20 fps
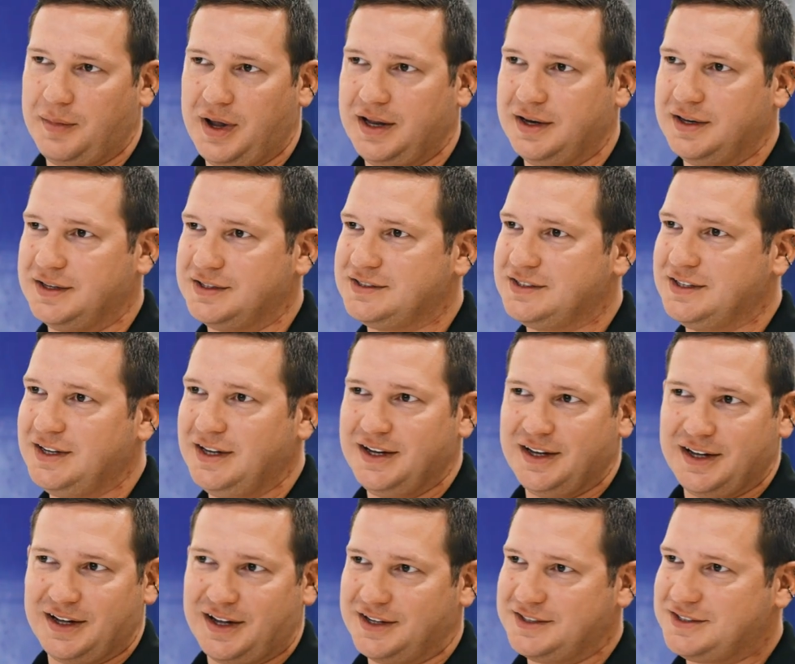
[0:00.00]
maintenance,
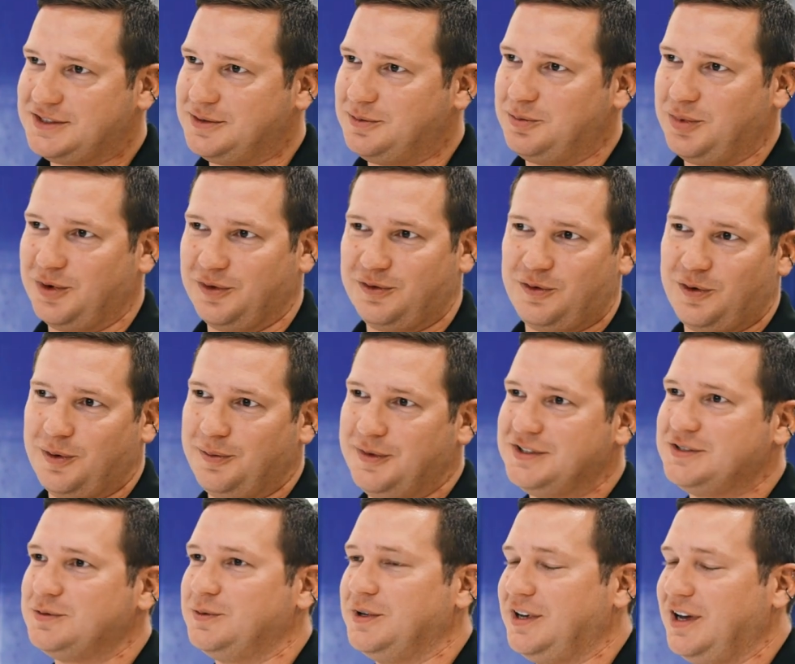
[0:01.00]
custom,
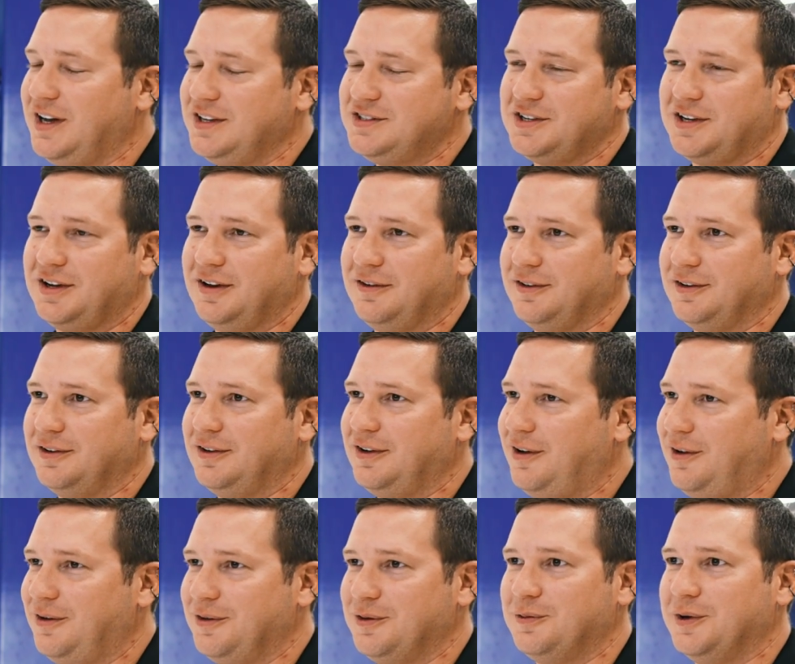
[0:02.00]
performance, we got you covered
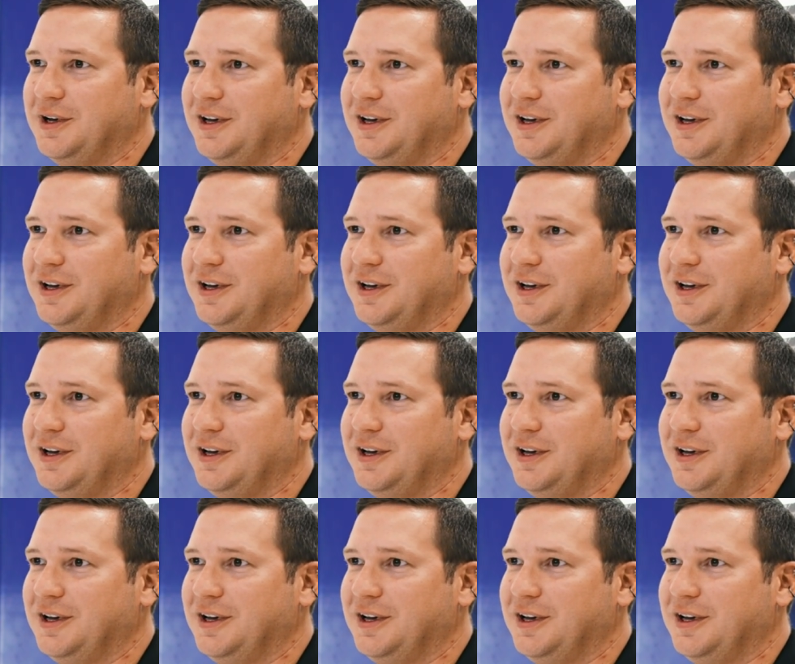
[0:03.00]
all the